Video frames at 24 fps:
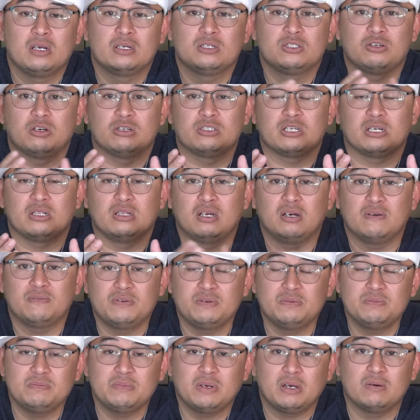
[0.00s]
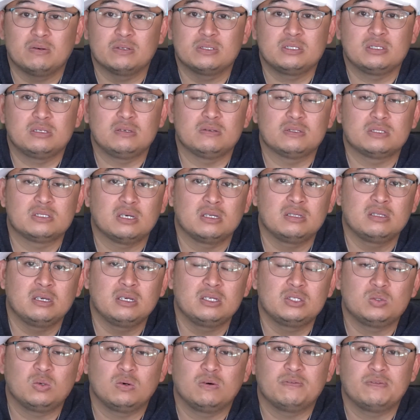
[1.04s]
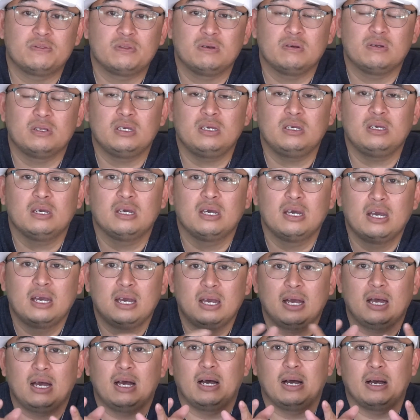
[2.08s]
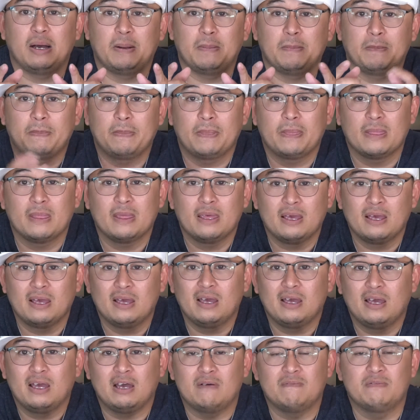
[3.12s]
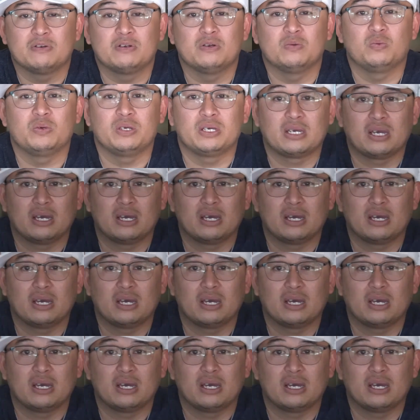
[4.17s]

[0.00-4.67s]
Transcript: Church, I love you. I will see you Sunday, 12:30. Have a good week,